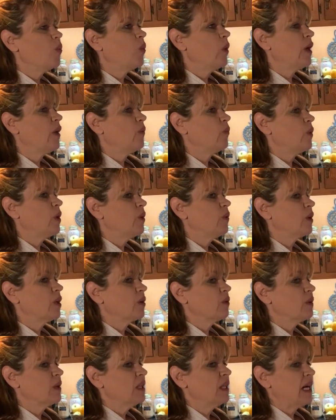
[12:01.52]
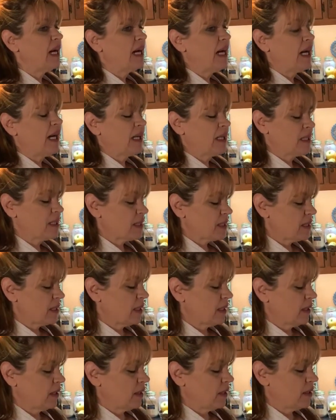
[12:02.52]
when we want to
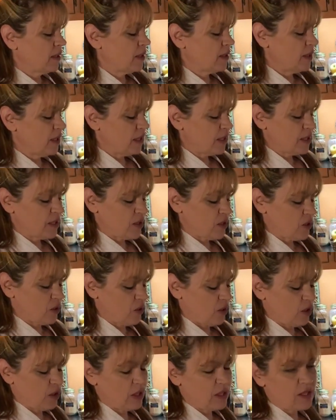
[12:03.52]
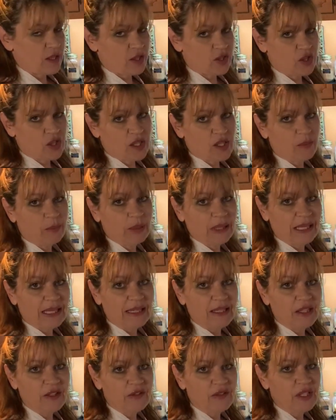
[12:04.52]
relax. This is just a
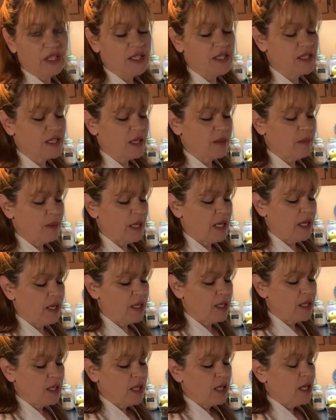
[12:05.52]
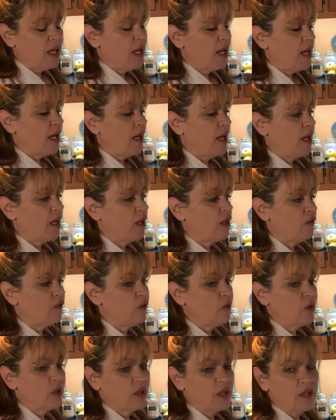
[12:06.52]
blend of teas I made, and
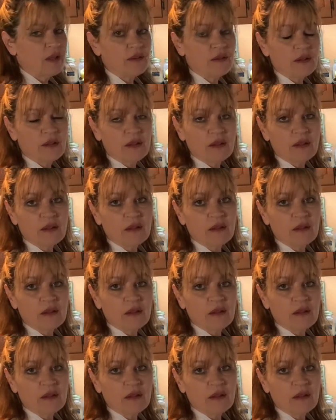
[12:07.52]
if you can get